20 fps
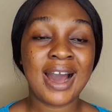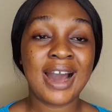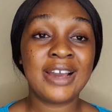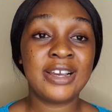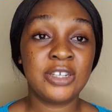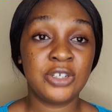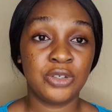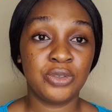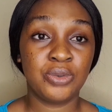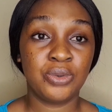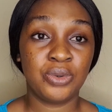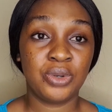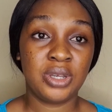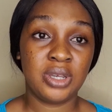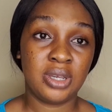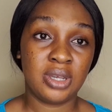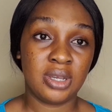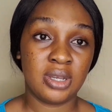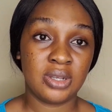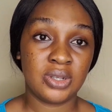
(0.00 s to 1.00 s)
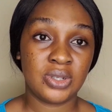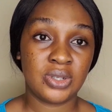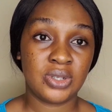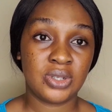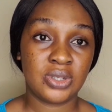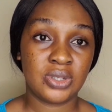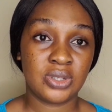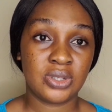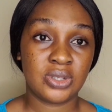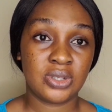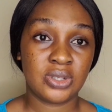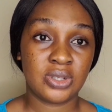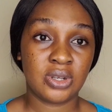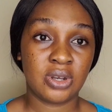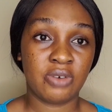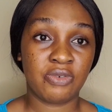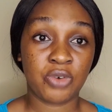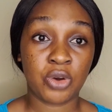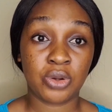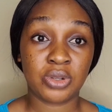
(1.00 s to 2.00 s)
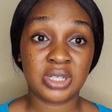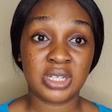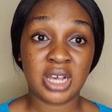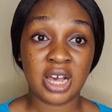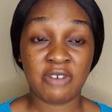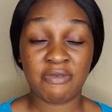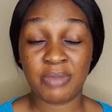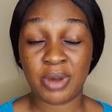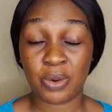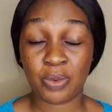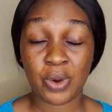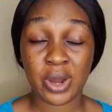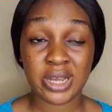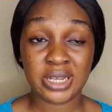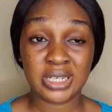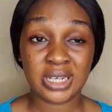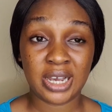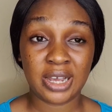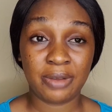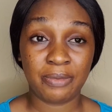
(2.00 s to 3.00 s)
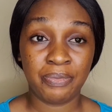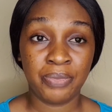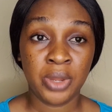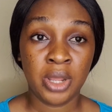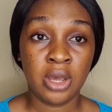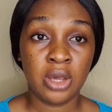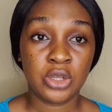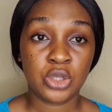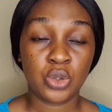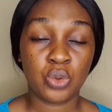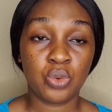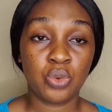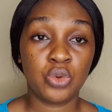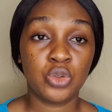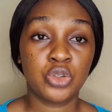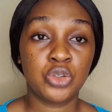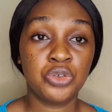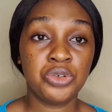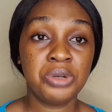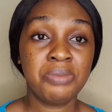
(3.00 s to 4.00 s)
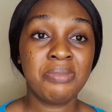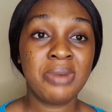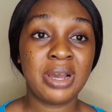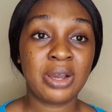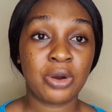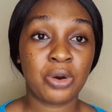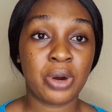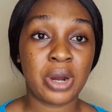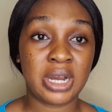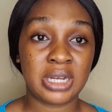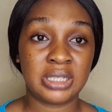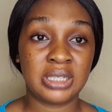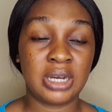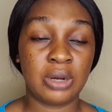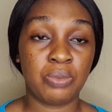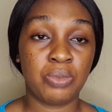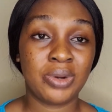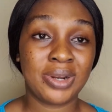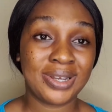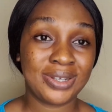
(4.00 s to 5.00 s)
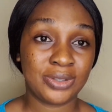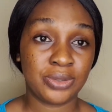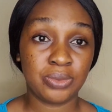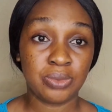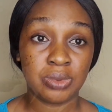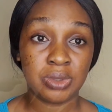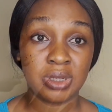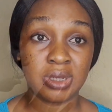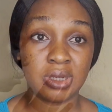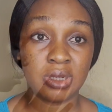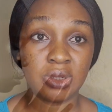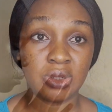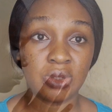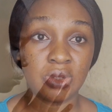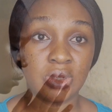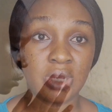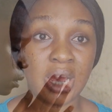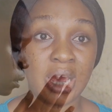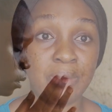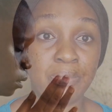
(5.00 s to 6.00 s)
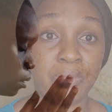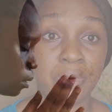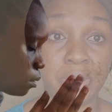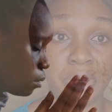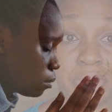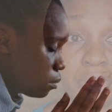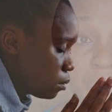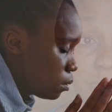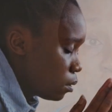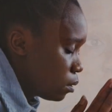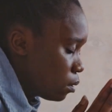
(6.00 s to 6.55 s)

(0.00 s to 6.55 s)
I do is, of course, have my quiet time. So during my quiet time, what I do is I pray.